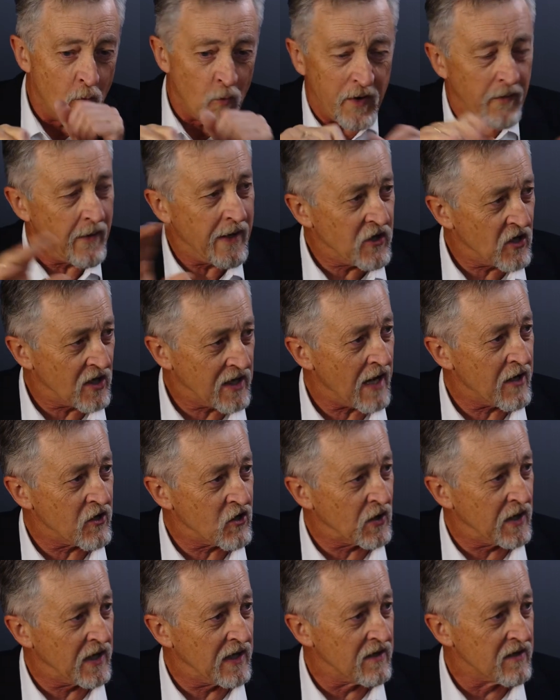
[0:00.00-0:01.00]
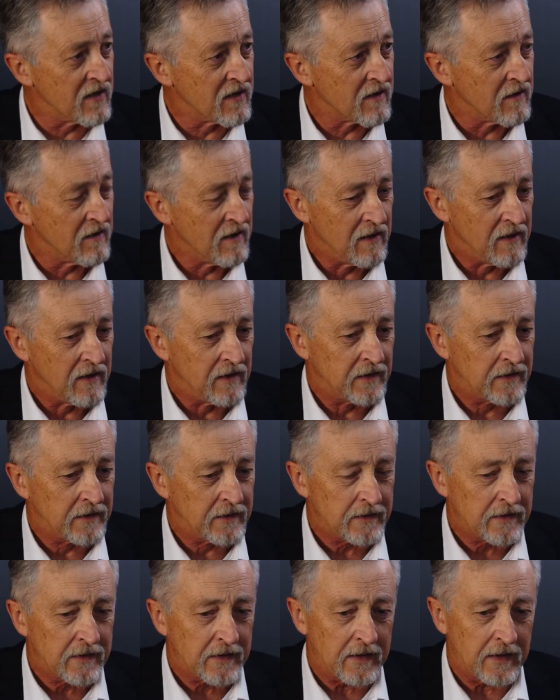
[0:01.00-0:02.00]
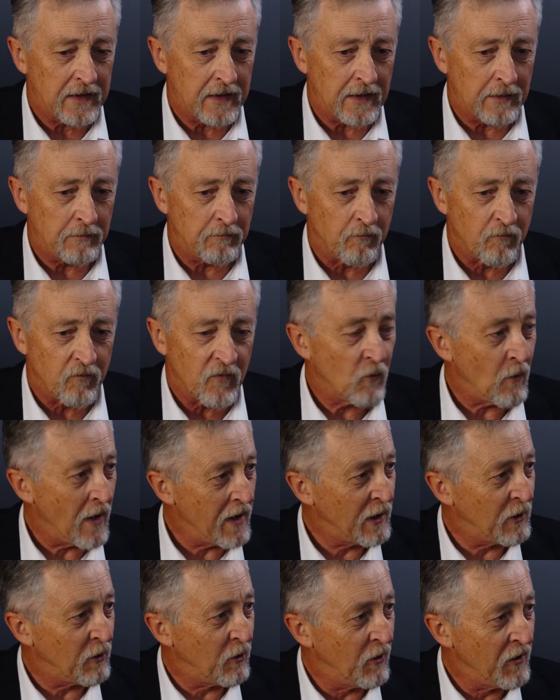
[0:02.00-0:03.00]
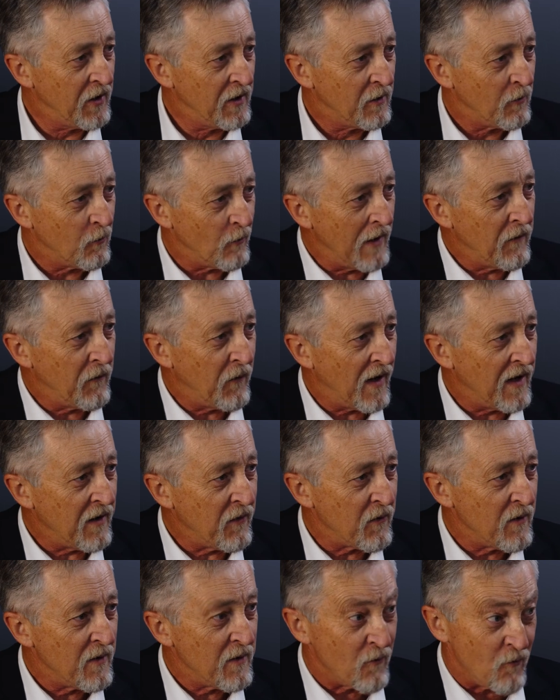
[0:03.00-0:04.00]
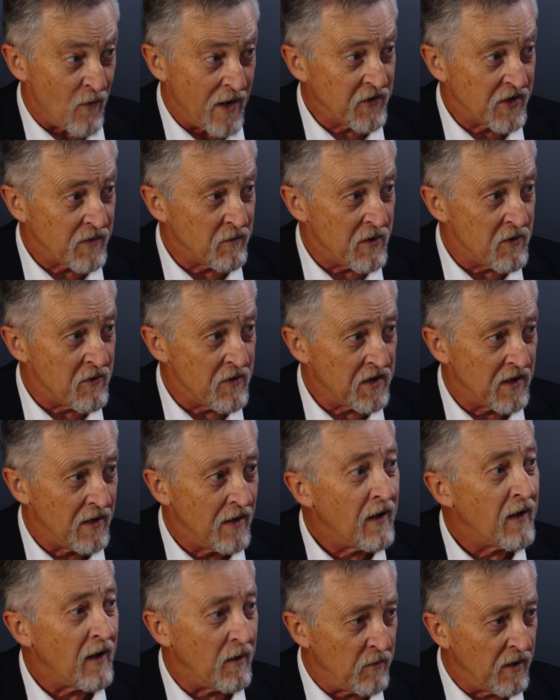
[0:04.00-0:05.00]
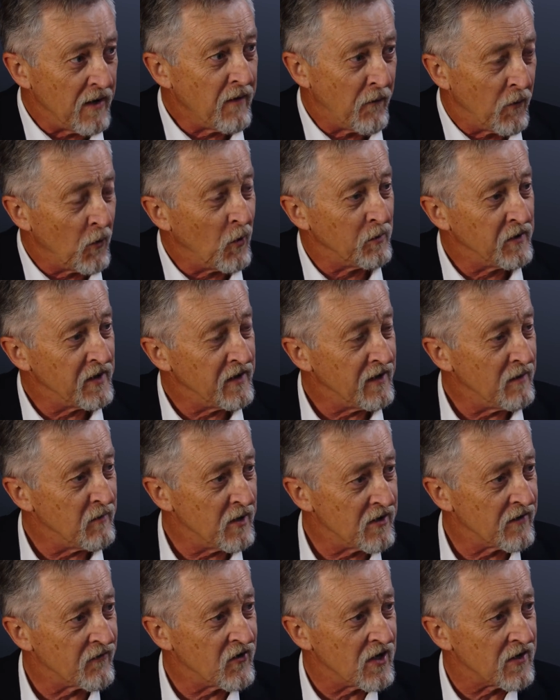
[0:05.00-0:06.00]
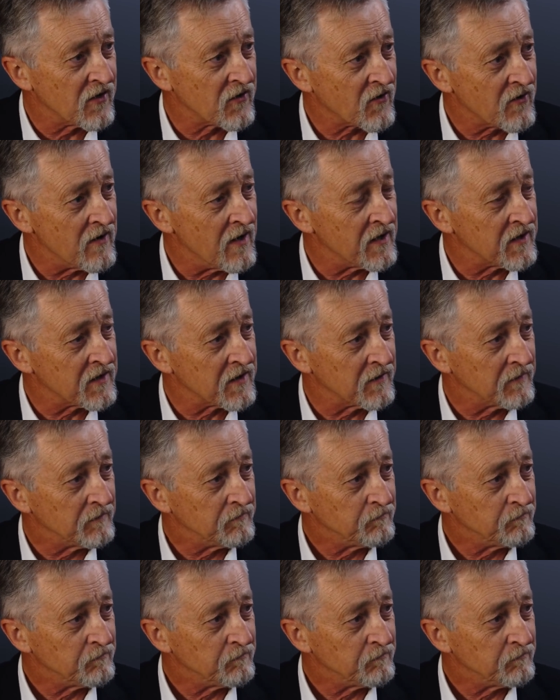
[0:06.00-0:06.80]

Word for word: what our education is, um, one Lord, one faith, one Spirit, and being formed in the image of Jesus mm. Christ.